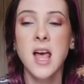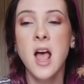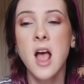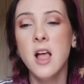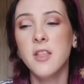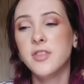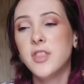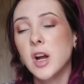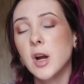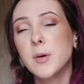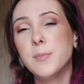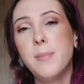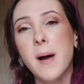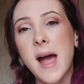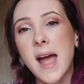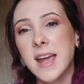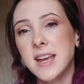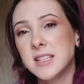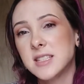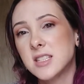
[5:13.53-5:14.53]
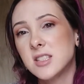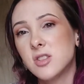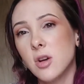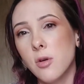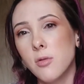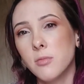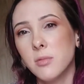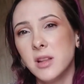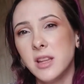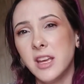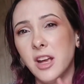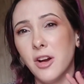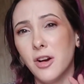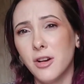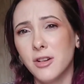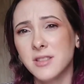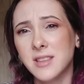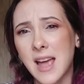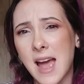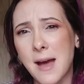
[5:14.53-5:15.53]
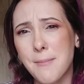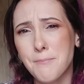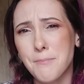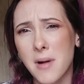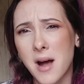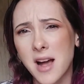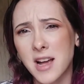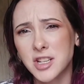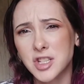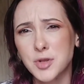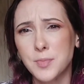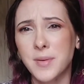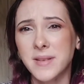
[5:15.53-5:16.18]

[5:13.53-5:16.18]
Their bites don't really hurt that much,